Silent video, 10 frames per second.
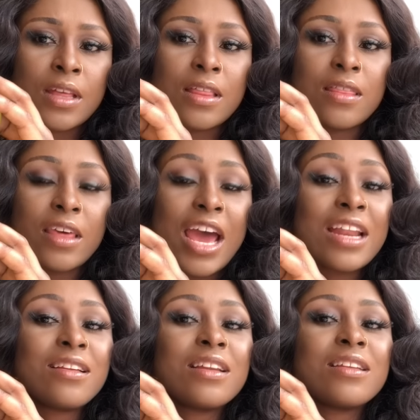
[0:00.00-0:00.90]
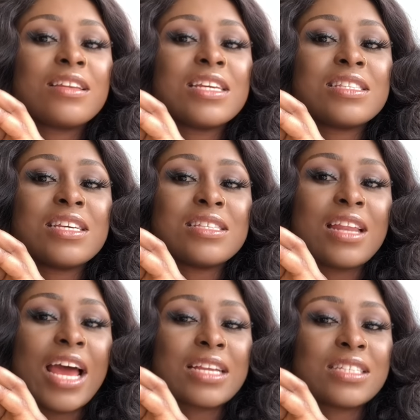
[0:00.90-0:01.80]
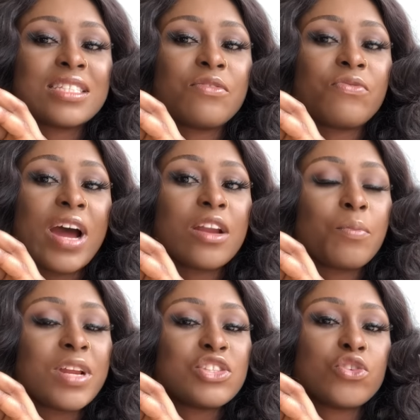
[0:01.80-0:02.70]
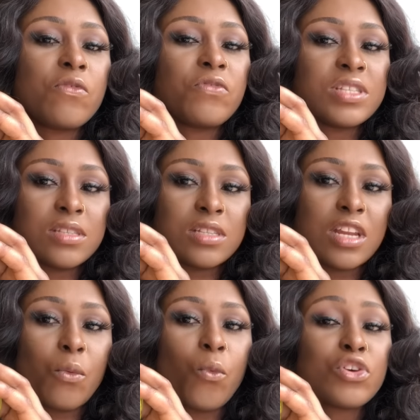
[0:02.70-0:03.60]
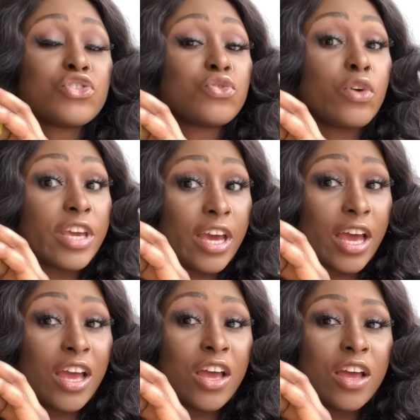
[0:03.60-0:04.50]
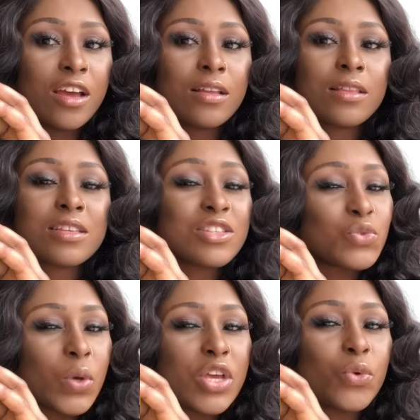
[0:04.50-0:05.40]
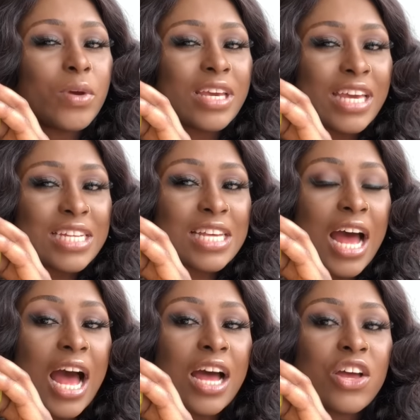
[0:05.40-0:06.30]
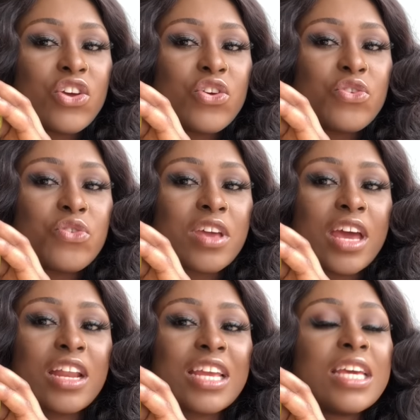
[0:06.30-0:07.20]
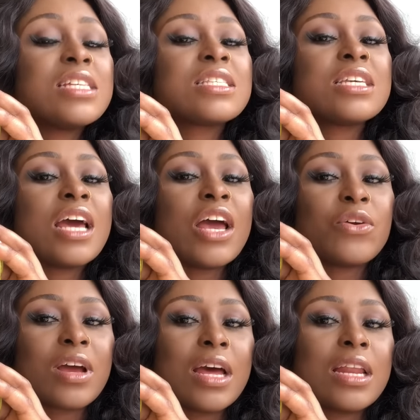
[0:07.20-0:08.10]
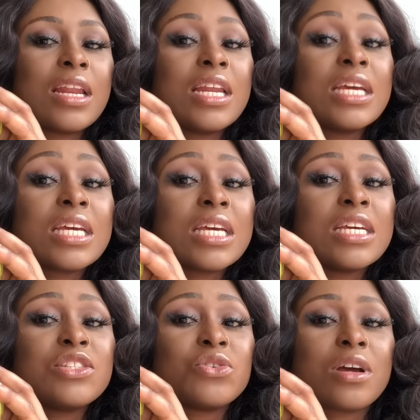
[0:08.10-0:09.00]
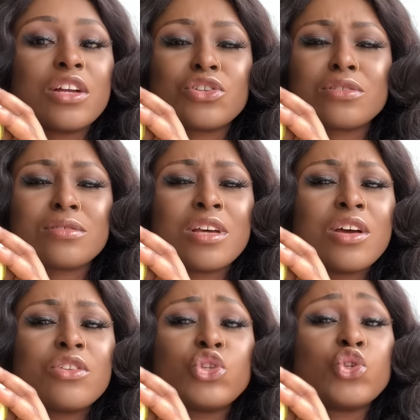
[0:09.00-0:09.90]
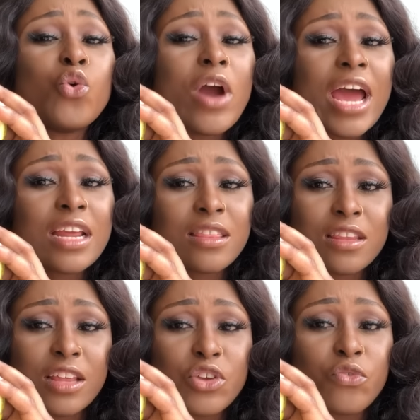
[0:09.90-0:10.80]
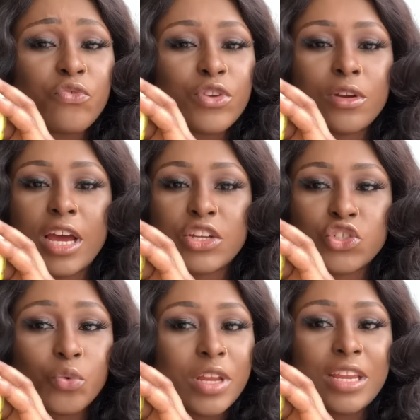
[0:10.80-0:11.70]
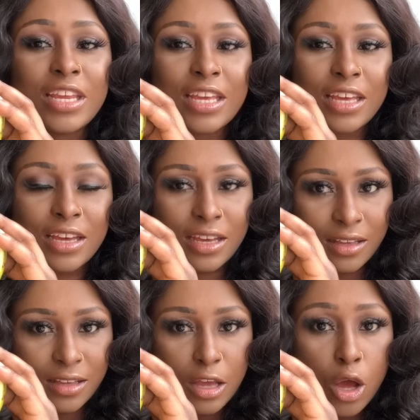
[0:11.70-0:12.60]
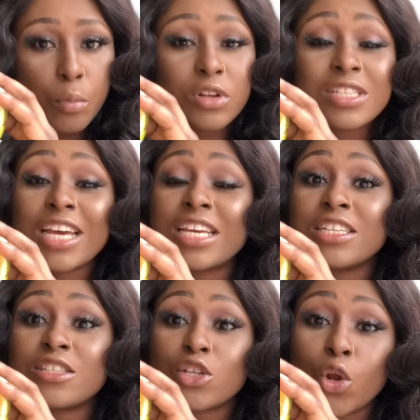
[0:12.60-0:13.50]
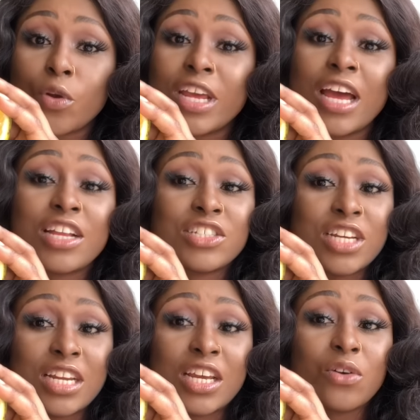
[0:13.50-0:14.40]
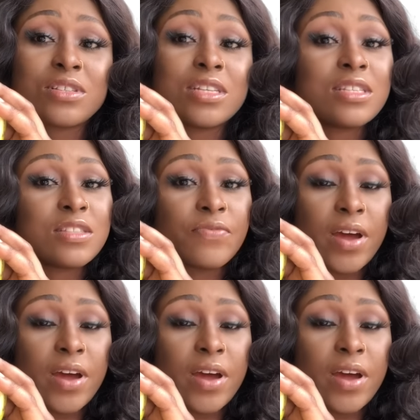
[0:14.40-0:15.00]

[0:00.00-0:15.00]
Then this is like the final place you're visiting, and once you're here, this is where you will get her. You can kiss here, you can lick it, you can just do anything that you feel like doing here, but take it slowly and gently because this is very